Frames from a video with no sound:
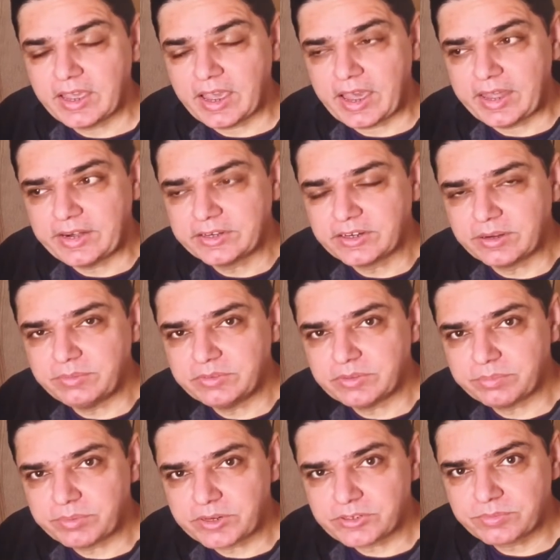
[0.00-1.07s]
and it can be
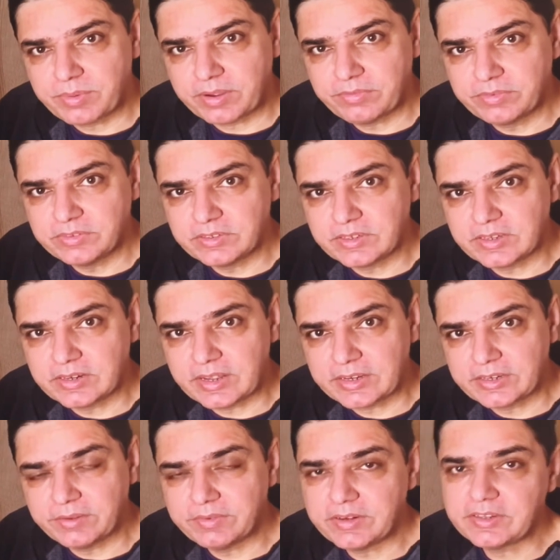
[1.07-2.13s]
suppressed by physical
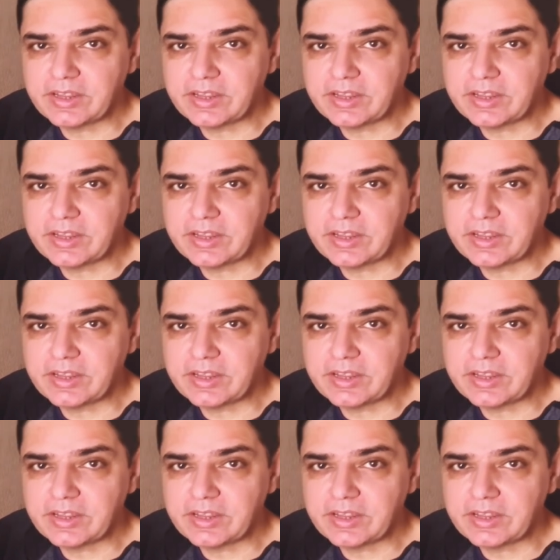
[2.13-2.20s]
activity,